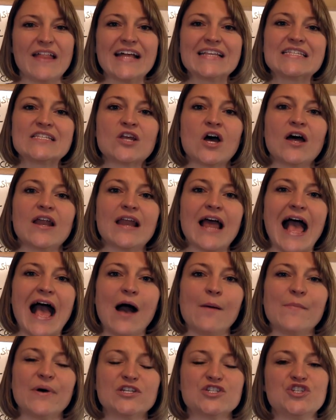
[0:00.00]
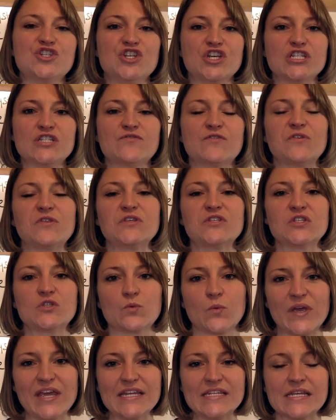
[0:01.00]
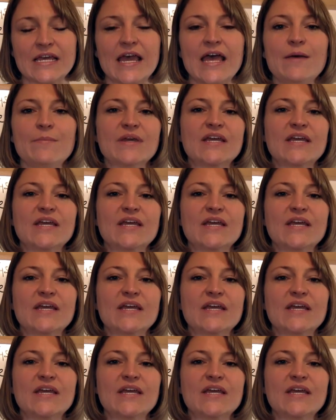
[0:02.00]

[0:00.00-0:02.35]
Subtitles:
That's not how much just for the suite,